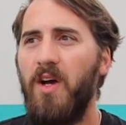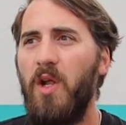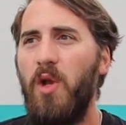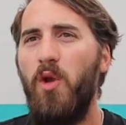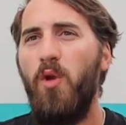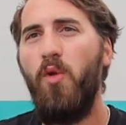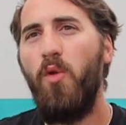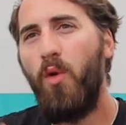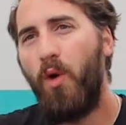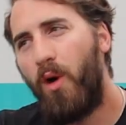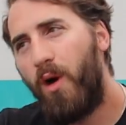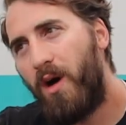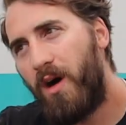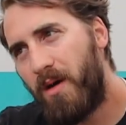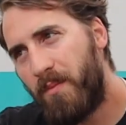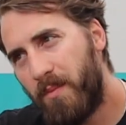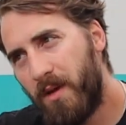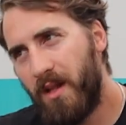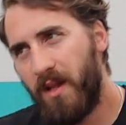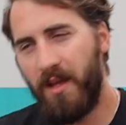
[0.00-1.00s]

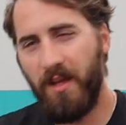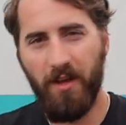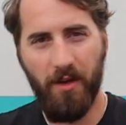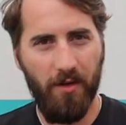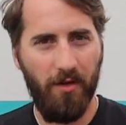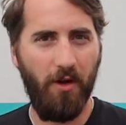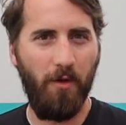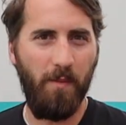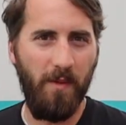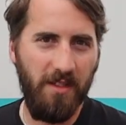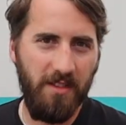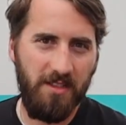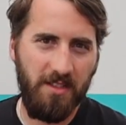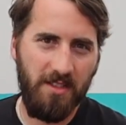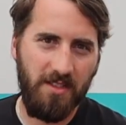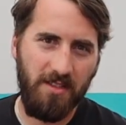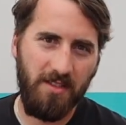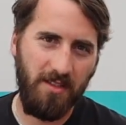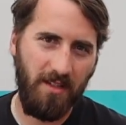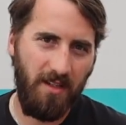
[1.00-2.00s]
Normal in Europe
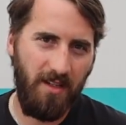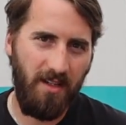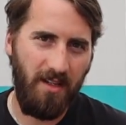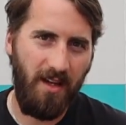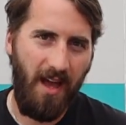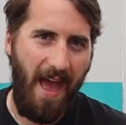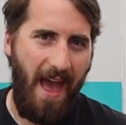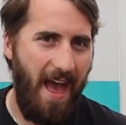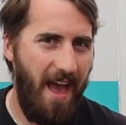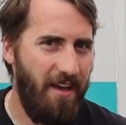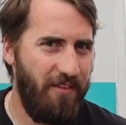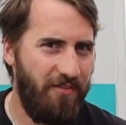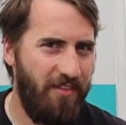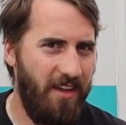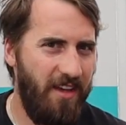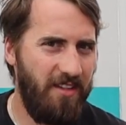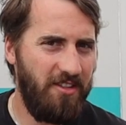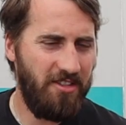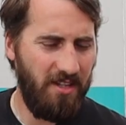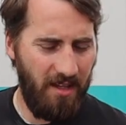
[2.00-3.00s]
is 1/2
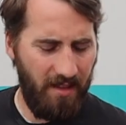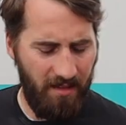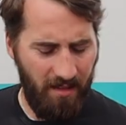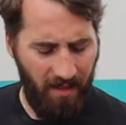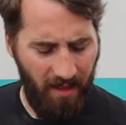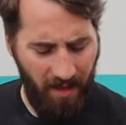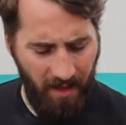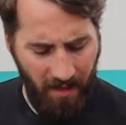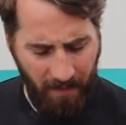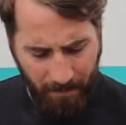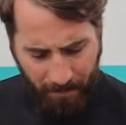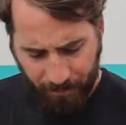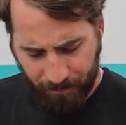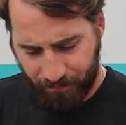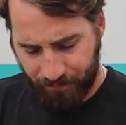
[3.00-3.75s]
inch, I'd say.